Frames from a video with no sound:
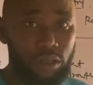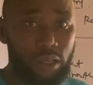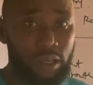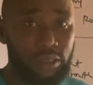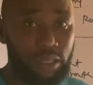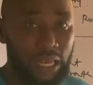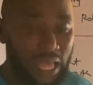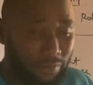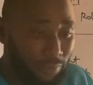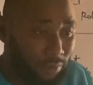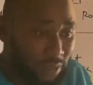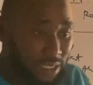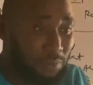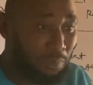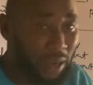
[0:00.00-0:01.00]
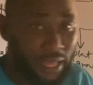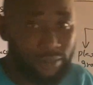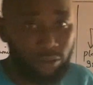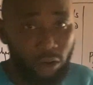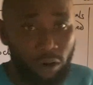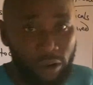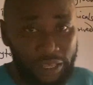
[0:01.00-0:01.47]
in the life of this plant,
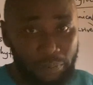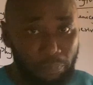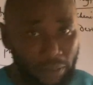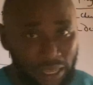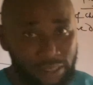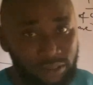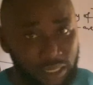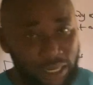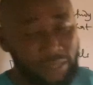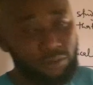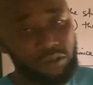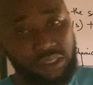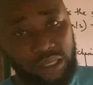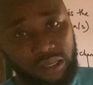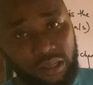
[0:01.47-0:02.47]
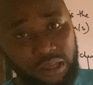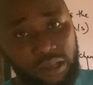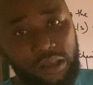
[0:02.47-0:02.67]
or in plants rather to say.